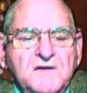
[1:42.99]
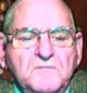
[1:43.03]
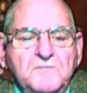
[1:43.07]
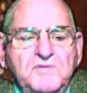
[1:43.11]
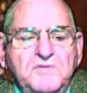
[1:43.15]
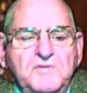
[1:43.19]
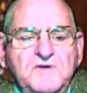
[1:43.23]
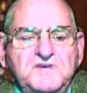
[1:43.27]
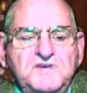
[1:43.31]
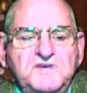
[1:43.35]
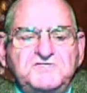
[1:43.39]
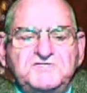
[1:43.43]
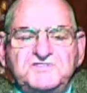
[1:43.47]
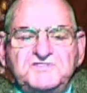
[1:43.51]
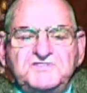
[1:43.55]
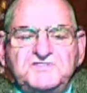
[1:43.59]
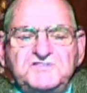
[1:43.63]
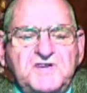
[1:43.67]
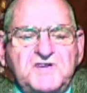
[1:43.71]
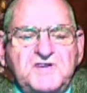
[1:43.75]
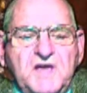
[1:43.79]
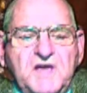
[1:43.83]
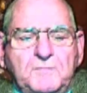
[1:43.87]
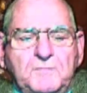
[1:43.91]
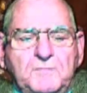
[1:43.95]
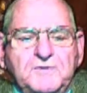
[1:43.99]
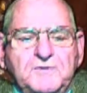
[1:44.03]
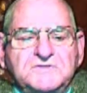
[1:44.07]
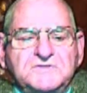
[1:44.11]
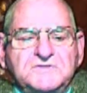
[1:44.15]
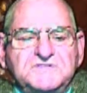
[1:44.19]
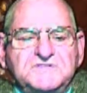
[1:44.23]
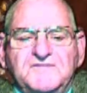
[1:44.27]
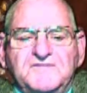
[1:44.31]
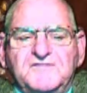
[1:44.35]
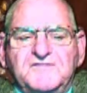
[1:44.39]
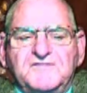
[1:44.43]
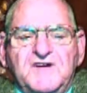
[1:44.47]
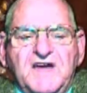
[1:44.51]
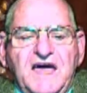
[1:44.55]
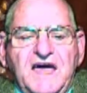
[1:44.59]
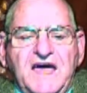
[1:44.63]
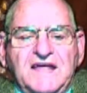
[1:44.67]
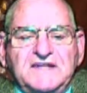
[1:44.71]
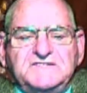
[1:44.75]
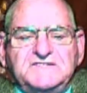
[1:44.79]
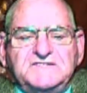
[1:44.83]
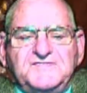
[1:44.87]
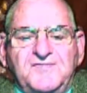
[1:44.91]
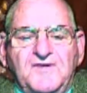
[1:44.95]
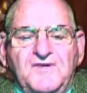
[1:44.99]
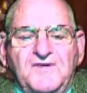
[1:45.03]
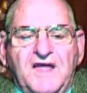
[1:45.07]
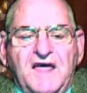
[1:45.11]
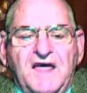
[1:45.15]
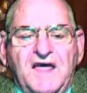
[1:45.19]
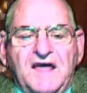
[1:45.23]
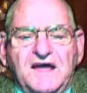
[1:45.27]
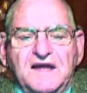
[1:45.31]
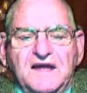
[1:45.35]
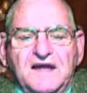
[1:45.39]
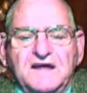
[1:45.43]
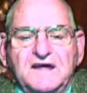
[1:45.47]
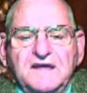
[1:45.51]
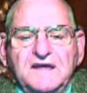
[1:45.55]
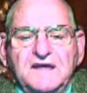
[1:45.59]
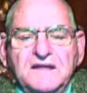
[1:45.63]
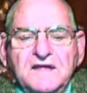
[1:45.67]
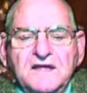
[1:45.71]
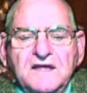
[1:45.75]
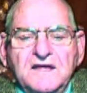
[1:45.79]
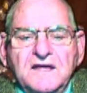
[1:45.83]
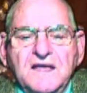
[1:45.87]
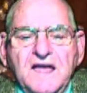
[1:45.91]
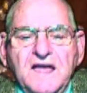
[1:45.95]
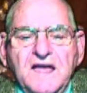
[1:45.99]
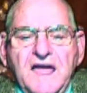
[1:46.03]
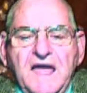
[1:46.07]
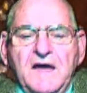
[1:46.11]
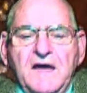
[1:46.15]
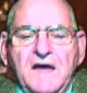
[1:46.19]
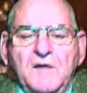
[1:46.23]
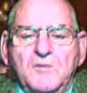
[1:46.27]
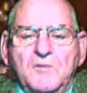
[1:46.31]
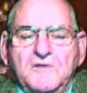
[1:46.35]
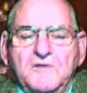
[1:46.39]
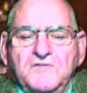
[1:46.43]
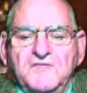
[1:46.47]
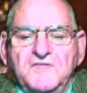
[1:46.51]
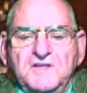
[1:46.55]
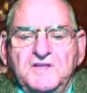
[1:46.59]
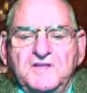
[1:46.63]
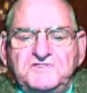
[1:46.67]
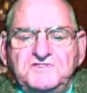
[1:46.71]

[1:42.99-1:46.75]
be shepherds of God's flock, and when the